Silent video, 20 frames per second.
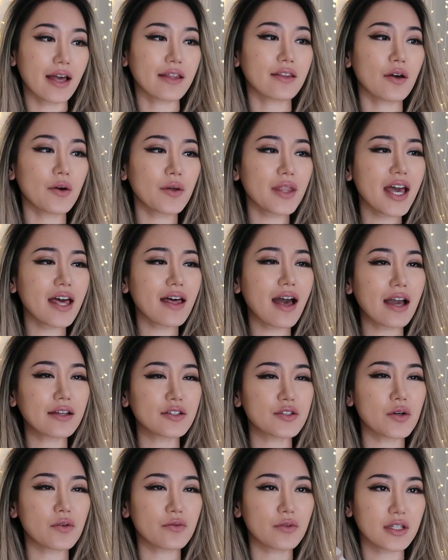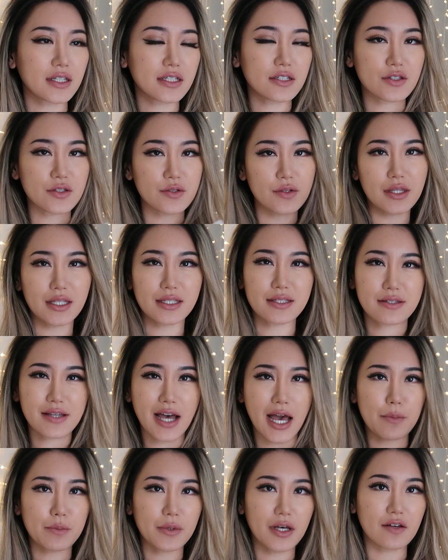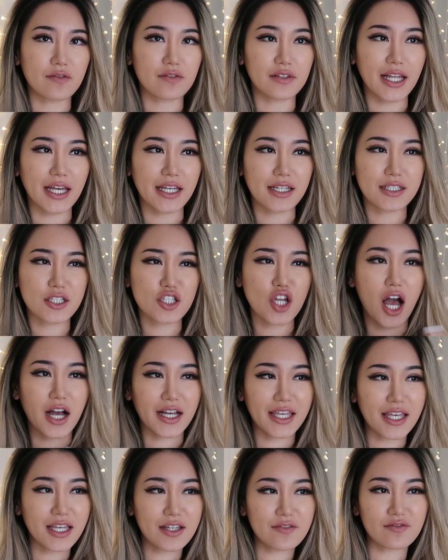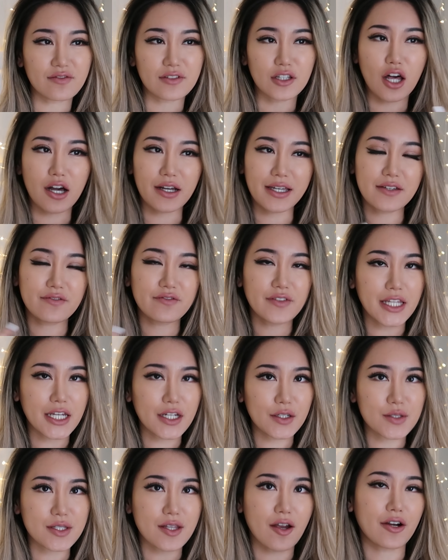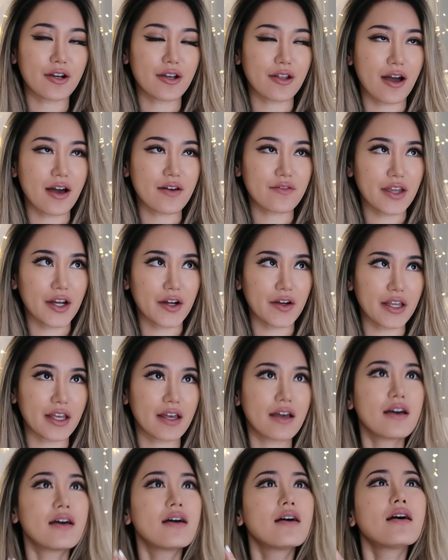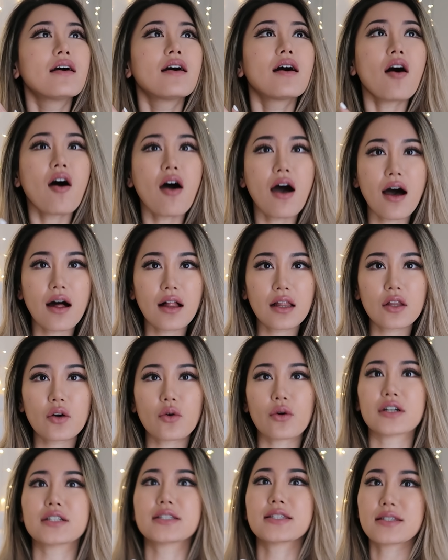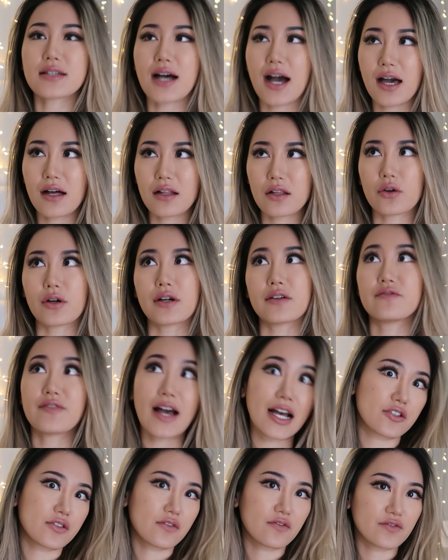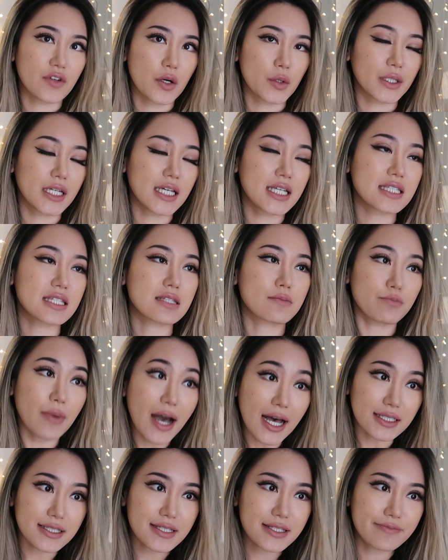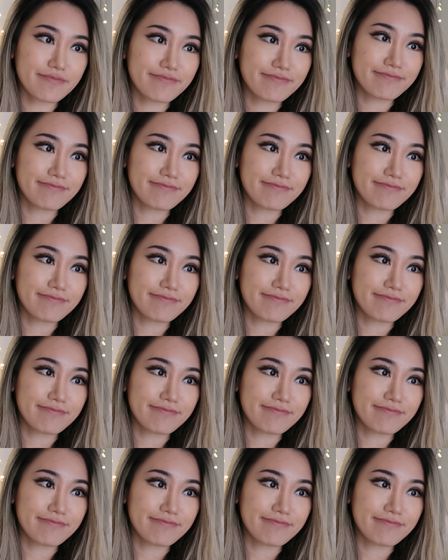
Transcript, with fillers: I know that I don't really do these type of like talking vlogging videos that are not very haul or style or fashion focused, but